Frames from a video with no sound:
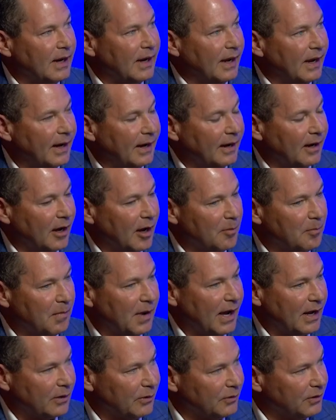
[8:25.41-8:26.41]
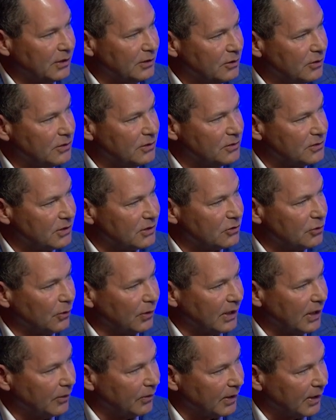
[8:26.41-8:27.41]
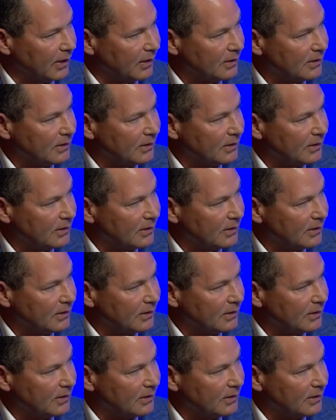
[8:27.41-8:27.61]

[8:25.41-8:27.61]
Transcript: a model that you use at Toyota,